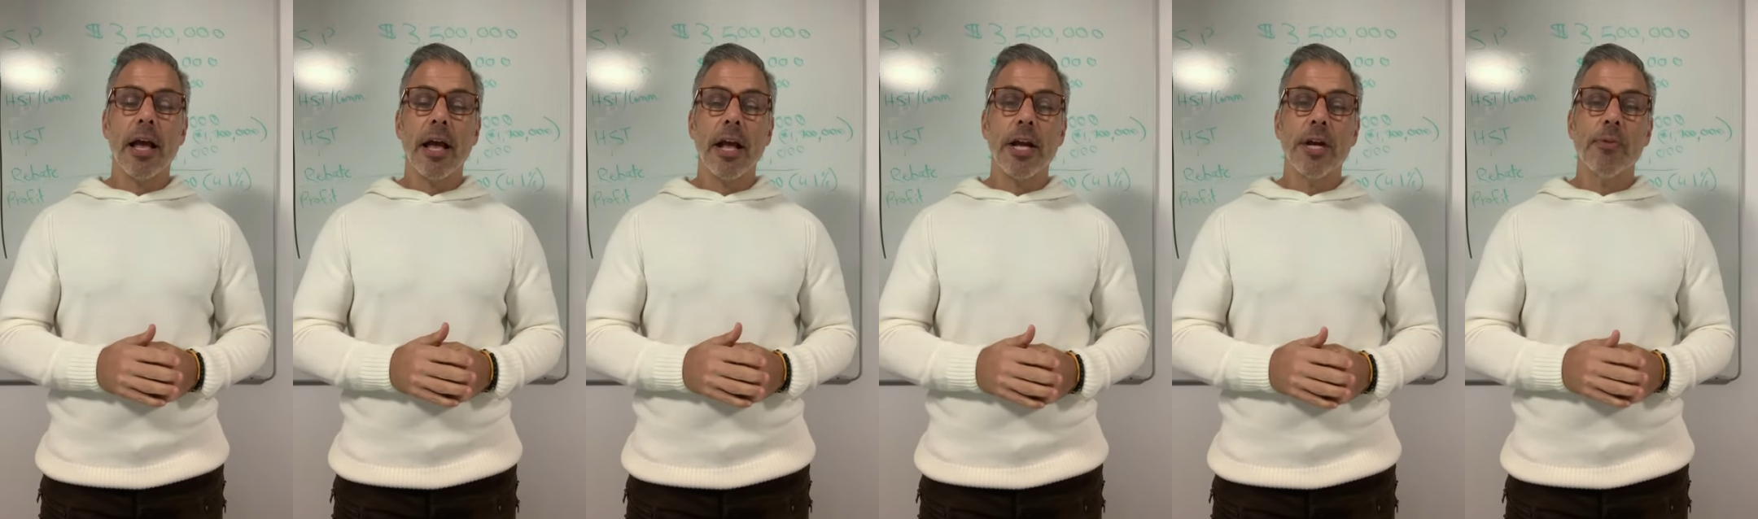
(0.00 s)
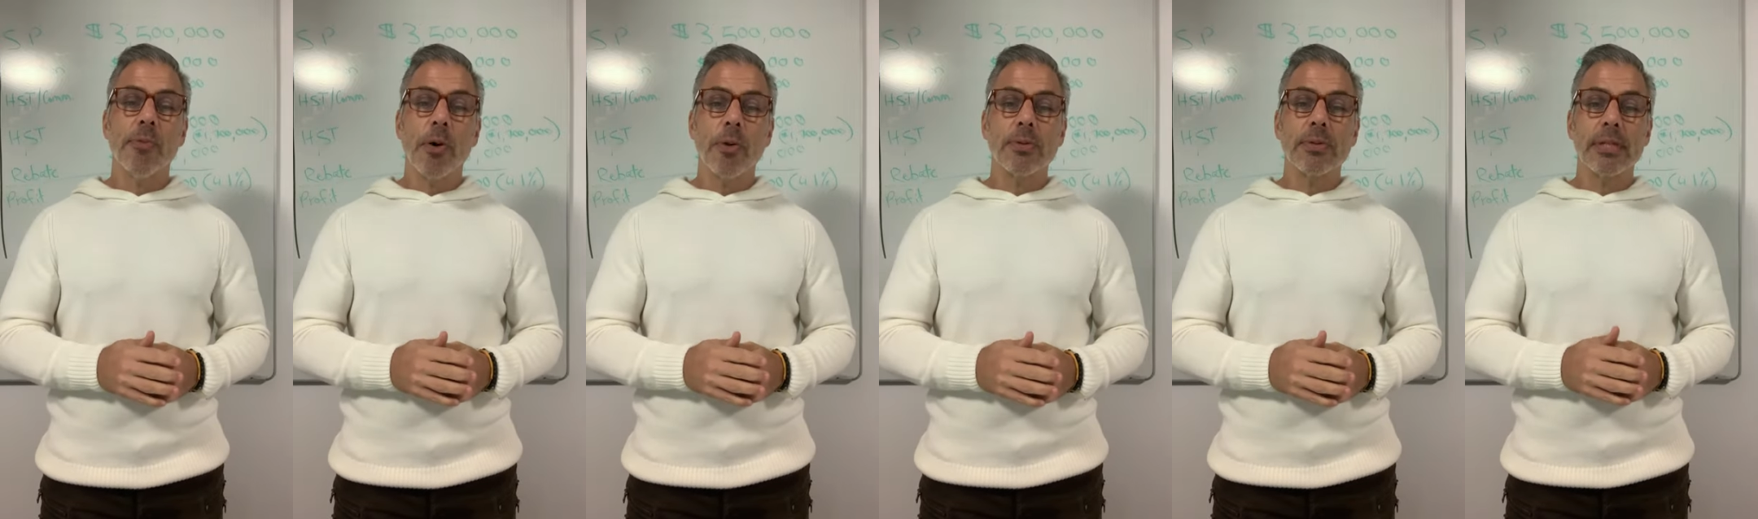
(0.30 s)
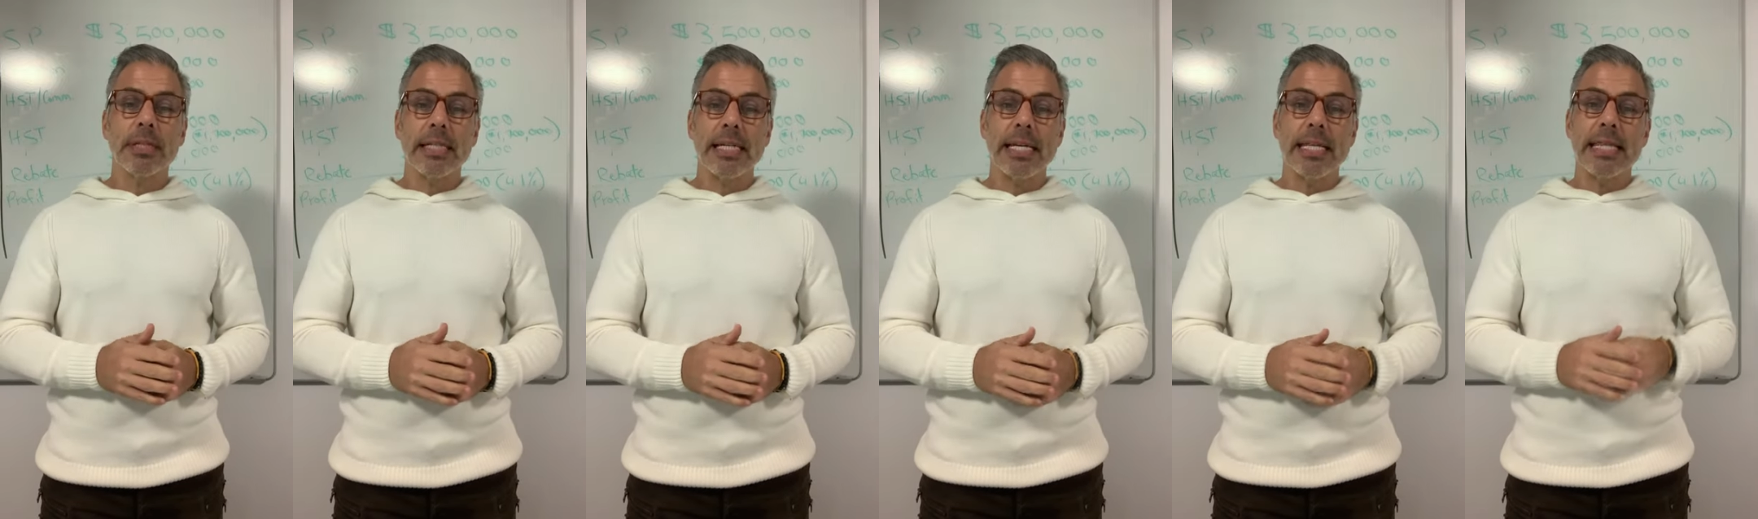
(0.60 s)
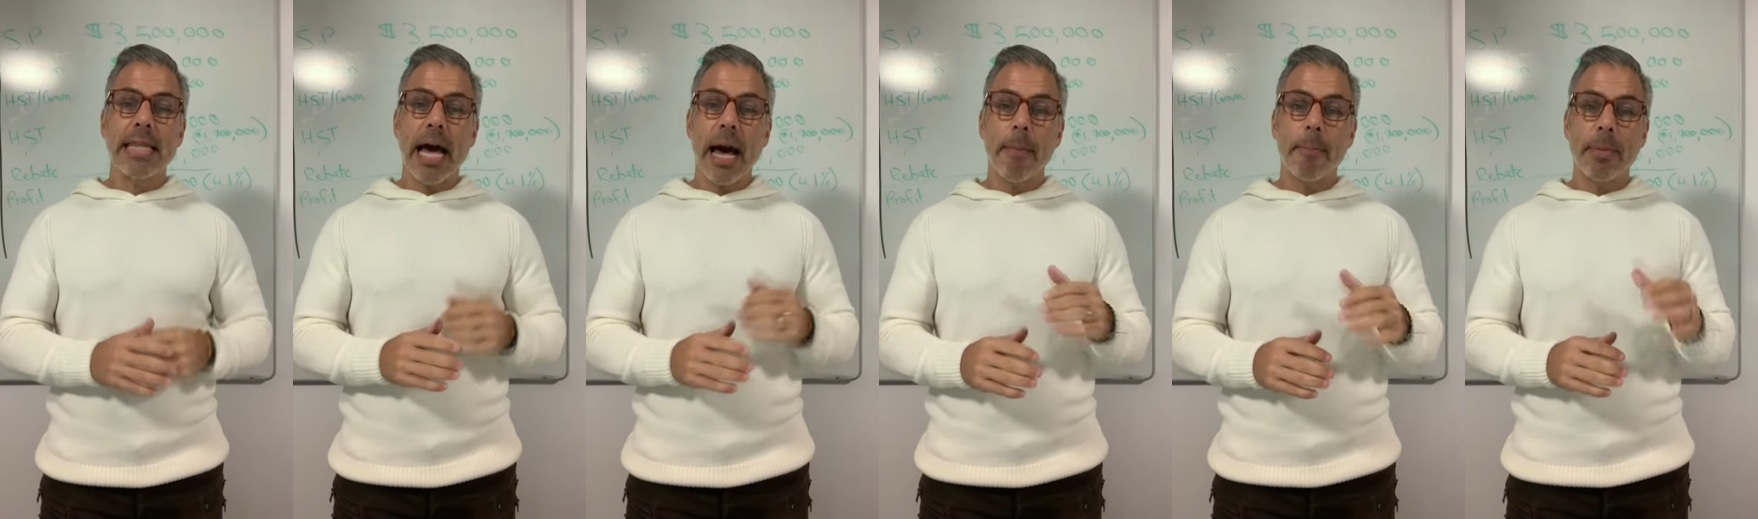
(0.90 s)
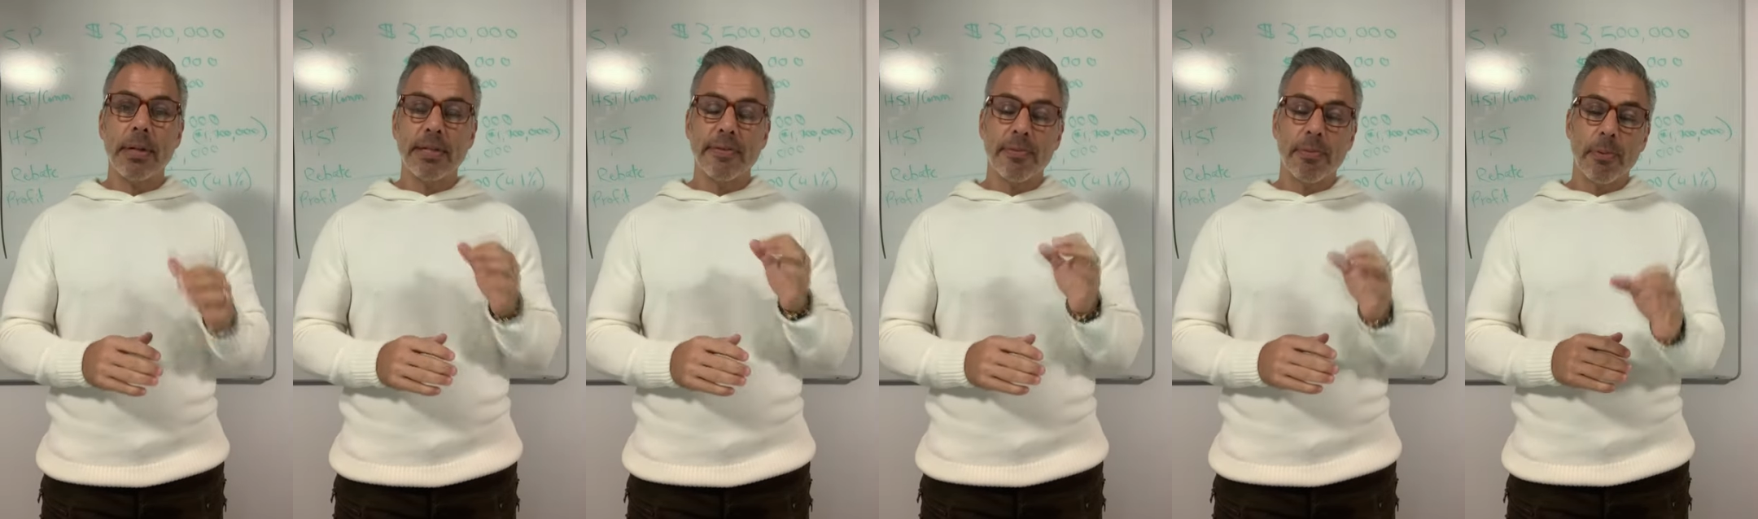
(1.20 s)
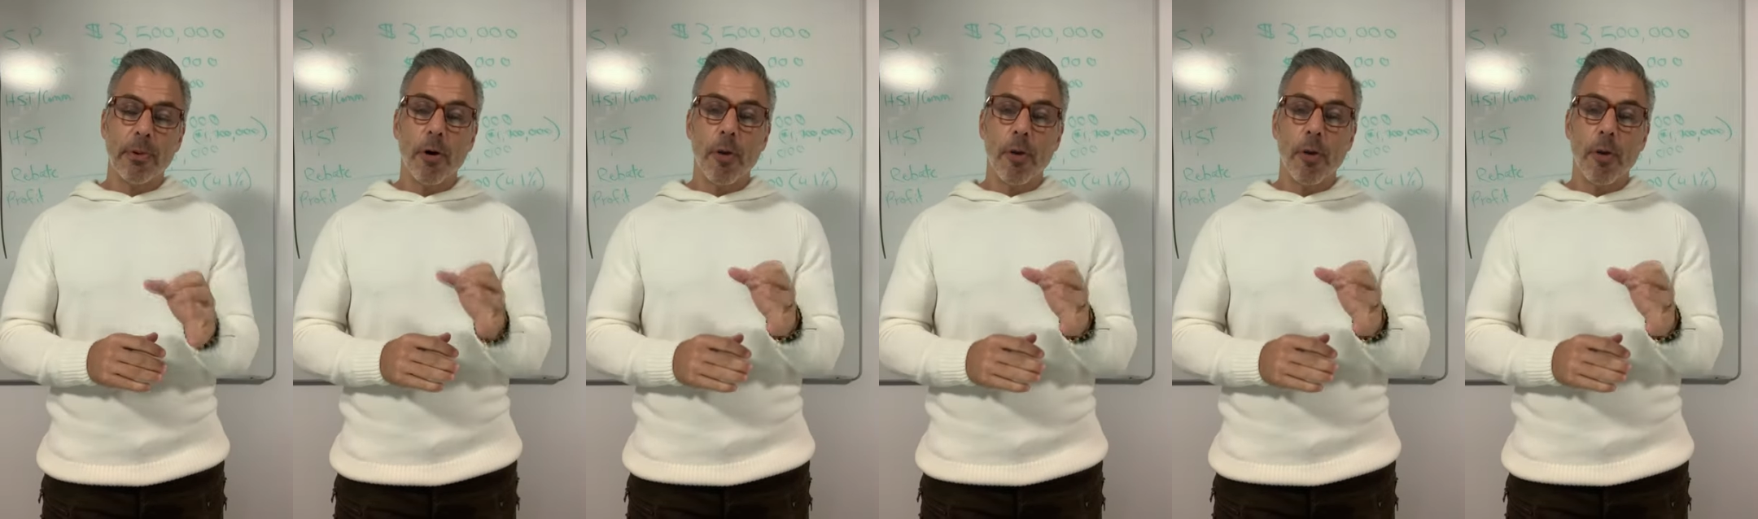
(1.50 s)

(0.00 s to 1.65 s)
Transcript: you won't see that much of a